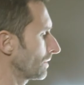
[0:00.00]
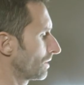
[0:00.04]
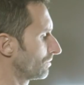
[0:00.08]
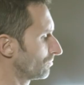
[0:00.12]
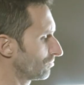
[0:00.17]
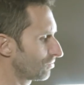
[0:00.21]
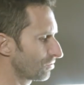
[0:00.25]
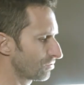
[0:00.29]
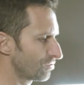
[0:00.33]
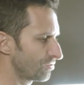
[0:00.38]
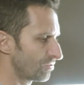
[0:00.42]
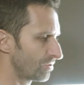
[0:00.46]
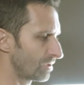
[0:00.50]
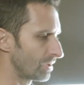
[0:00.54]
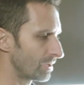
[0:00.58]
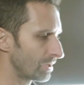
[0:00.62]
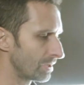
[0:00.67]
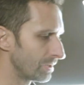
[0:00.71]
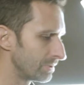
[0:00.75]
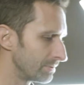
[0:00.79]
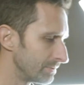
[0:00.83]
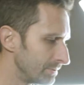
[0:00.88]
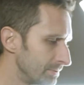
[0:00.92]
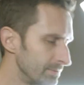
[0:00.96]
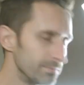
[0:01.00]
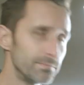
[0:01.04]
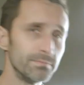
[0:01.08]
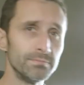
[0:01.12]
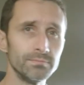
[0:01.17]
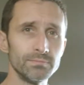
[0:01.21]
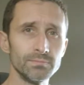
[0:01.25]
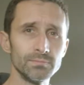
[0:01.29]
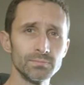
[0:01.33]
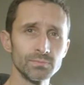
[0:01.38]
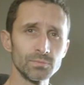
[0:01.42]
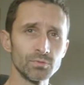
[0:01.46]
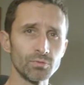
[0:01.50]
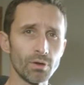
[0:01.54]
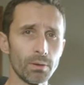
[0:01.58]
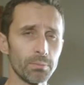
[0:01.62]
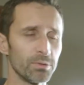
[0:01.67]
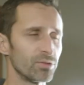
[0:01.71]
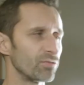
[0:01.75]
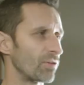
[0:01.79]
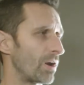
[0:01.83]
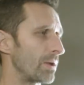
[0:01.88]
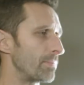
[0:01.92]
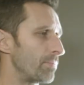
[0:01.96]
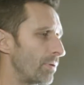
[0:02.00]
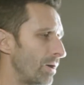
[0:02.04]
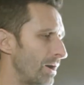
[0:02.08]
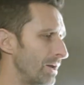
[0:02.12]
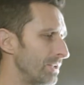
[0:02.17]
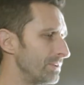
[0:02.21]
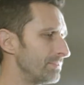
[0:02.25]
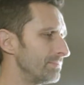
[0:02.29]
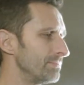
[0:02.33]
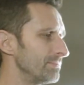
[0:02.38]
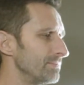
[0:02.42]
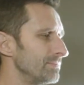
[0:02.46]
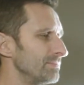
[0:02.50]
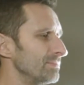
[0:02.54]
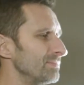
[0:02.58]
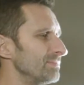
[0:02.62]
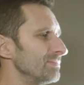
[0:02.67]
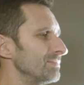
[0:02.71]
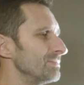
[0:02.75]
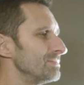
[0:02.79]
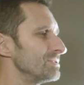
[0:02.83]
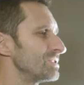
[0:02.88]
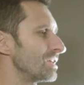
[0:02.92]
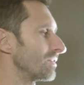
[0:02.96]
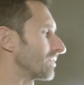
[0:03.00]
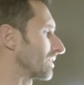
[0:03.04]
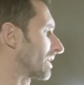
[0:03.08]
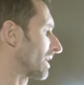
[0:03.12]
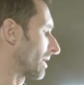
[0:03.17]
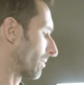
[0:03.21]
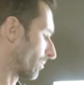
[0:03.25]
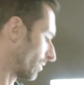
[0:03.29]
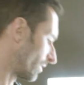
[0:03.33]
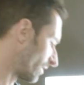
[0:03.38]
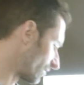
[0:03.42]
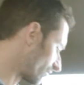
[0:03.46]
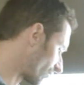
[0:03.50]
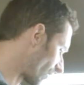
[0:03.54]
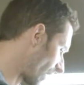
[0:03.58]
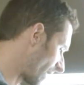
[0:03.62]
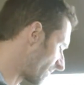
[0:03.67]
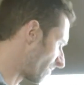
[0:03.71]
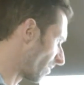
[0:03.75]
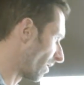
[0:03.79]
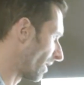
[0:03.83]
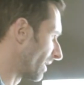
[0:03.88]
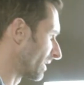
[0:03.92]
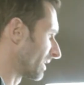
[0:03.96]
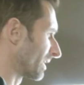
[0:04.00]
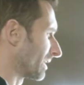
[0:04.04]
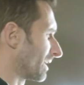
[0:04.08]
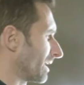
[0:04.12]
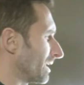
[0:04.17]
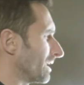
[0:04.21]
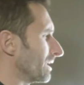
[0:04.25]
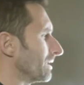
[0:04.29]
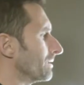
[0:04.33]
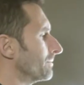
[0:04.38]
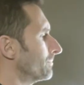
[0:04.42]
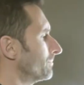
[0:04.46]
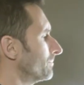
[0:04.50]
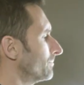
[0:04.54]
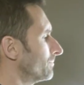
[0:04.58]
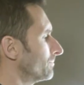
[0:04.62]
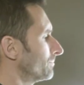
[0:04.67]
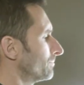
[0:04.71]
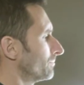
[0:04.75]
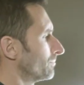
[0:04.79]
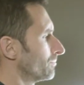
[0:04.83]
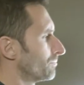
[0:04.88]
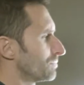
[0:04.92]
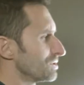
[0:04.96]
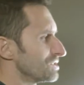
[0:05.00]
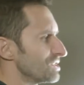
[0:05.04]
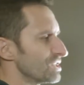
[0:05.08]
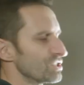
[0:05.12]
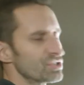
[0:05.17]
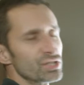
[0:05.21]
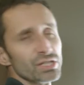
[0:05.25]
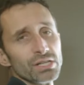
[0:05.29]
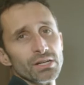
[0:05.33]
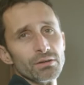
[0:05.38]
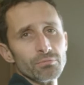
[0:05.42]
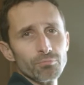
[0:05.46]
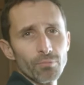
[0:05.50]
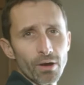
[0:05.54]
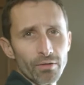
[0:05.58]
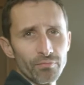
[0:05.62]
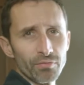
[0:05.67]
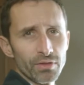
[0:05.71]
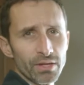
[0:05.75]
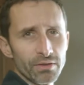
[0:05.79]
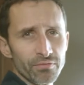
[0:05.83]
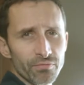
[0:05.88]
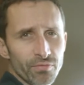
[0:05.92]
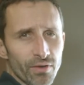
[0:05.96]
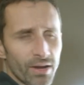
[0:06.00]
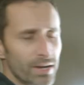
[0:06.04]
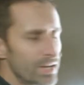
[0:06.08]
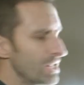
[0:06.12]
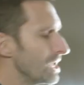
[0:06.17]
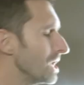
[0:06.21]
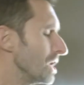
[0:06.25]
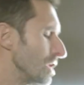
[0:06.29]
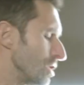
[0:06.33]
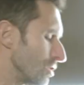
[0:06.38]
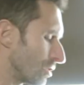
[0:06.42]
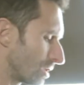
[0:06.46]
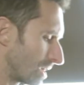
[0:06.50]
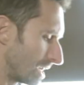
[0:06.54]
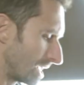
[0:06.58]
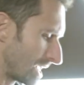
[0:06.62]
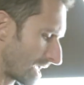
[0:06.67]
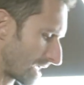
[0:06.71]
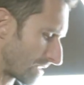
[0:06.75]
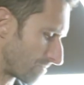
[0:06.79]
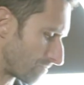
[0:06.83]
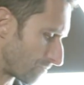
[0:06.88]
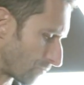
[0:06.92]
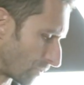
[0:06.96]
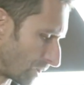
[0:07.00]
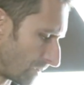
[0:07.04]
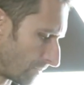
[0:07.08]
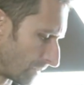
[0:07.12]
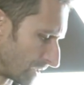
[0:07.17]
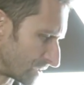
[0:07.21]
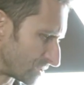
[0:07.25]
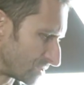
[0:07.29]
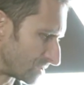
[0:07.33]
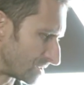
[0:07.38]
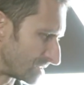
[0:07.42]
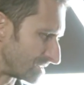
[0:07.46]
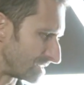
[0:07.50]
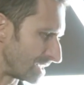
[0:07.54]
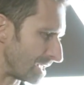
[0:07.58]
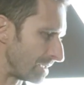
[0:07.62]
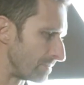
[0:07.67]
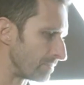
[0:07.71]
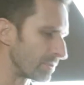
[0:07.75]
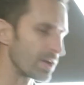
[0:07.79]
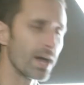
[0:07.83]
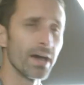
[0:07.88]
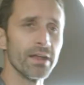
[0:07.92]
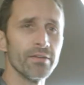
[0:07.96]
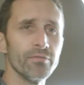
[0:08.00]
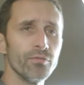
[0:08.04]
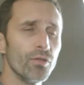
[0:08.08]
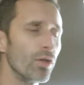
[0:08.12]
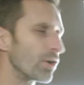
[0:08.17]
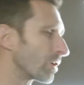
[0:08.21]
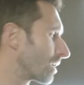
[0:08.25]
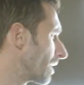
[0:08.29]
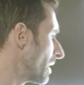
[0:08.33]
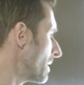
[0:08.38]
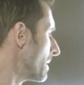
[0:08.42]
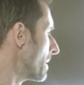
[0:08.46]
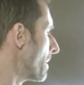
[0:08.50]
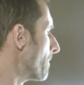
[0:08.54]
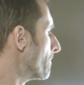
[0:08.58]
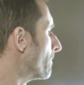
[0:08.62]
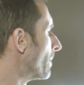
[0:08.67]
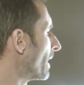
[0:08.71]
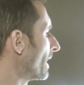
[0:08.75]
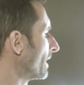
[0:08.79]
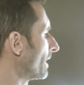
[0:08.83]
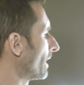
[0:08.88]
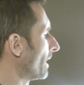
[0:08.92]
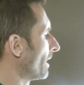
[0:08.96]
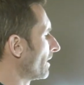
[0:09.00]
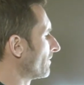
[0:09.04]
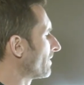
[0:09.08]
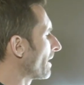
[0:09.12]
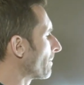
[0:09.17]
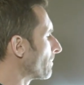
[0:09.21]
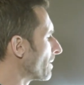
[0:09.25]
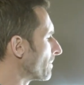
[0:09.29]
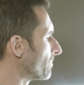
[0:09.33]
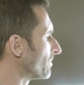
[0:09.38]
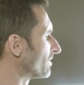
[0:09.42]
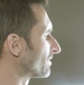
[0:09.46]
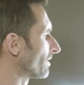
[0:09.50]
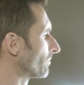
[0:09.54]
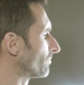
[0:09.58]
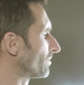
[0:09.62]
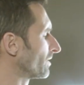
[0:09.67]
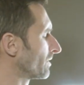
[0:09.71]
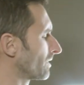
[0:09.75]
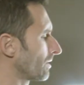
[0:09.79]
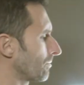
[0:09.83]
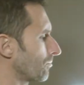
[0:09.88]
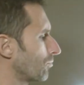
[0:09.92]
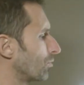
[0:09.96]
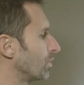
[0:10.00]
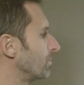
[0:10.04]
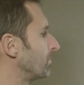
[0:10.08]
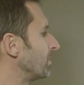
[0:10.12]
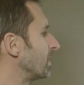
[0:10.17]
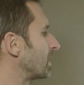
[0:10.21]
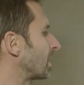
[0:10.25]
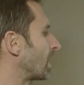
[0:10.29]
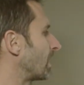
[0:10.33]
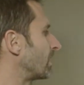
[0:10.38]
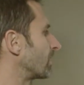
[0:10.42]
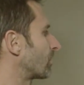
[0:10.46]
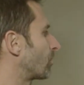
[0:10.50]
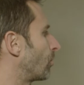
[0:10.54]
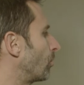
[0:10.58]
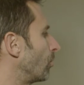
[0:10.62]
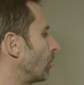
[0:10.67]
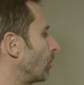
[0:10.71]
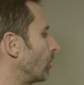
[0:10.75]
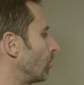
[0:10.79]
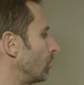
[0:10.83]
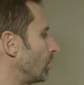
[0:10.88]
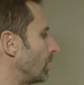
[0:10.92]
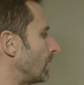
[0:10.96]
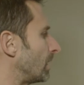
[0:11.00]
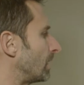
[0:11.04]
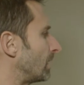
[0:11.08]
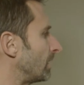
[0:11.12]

just grab a tripod, set the camera on the tripod, and kind of position it roughly in front. You're going to get pretty much the same kind of look. But that might be something that would be kind of cool